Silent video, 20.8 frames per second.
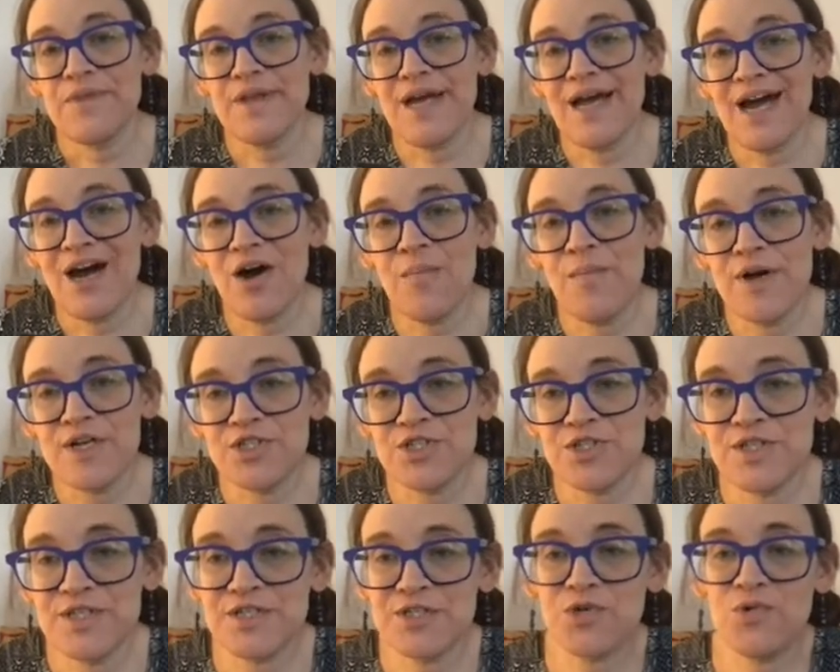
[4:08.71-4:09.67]
how
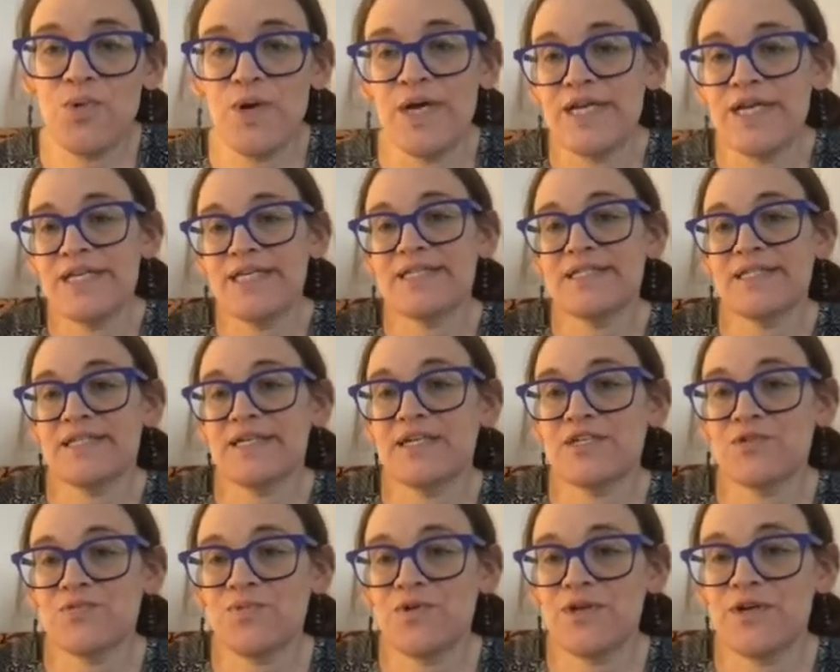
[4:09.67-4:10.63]
much this queen
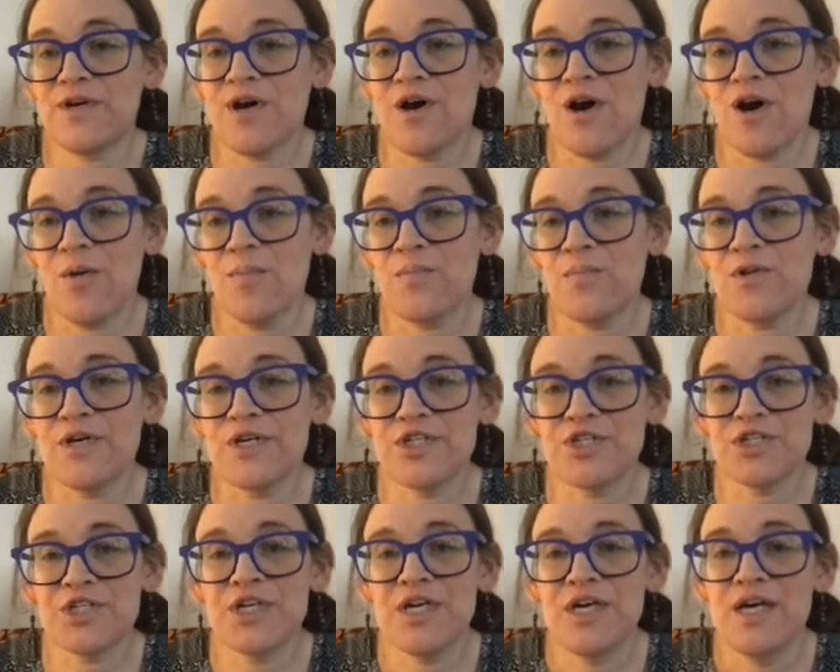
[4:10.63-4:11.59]
d6 would
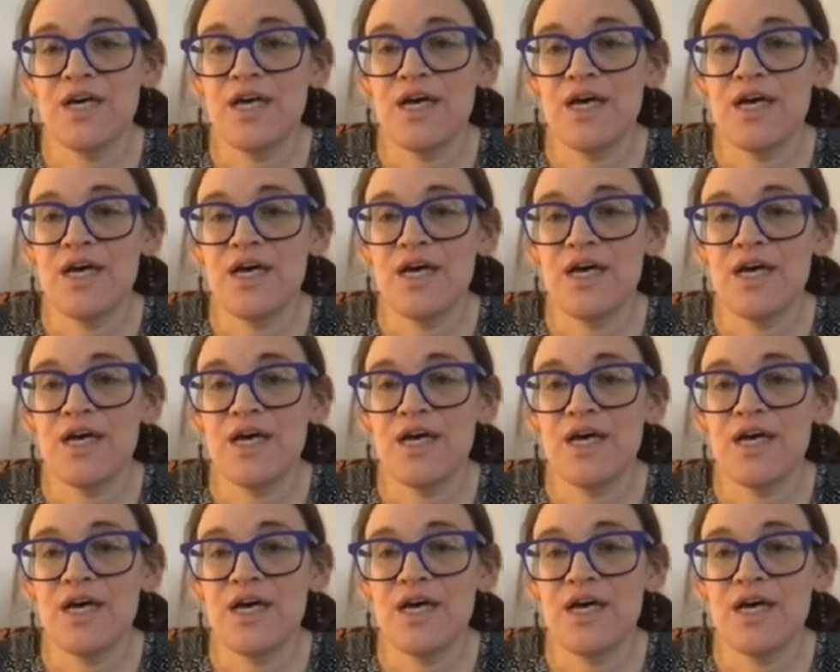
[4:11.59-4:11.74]
accomplish.